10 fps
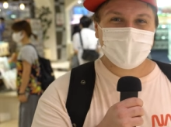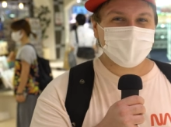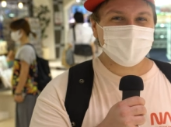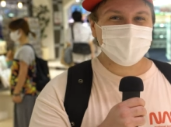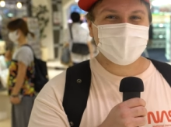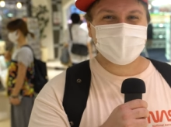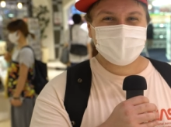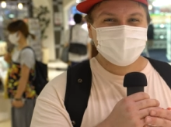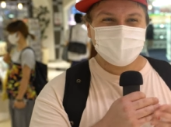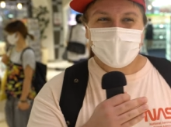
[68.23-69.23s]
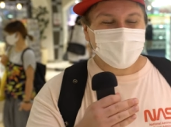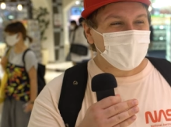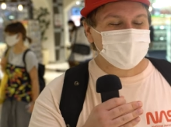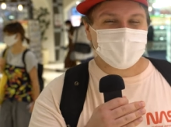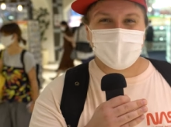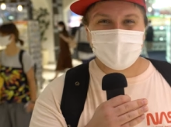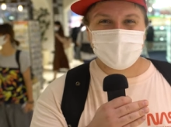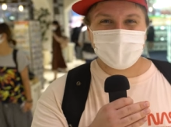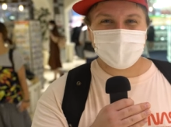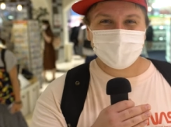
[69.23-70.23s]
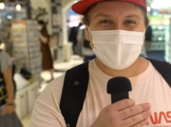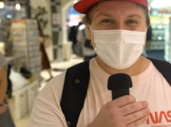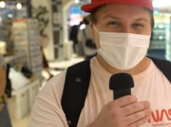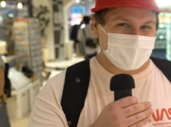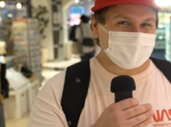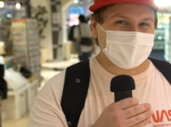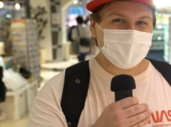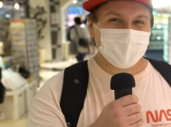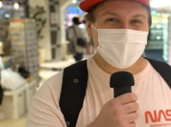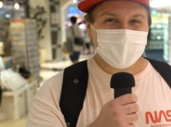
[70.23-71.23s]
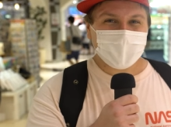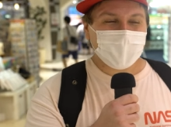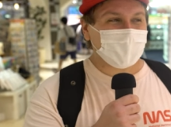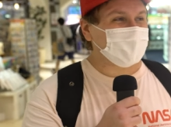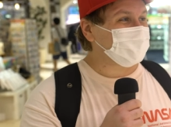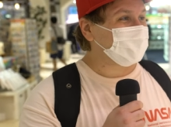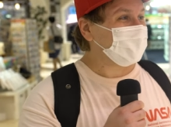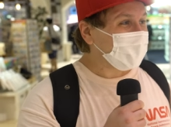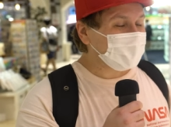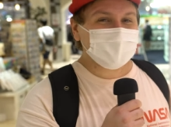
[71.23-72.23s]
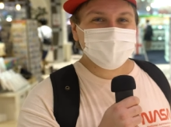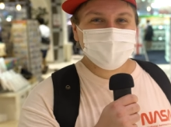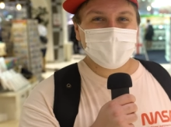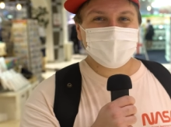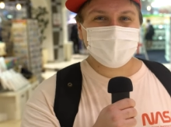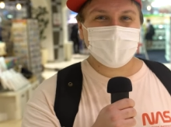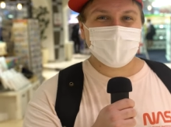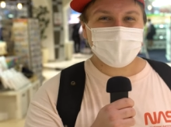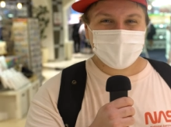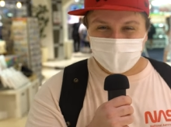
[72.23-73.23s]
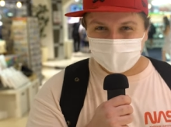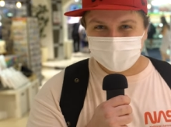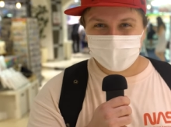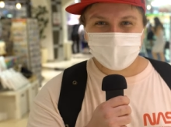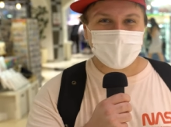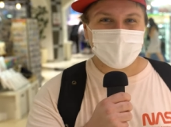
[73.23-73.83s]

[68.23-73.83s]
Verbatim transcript: Slayers, they have almost everything just have a look. And yeah, as I said, they have the 25th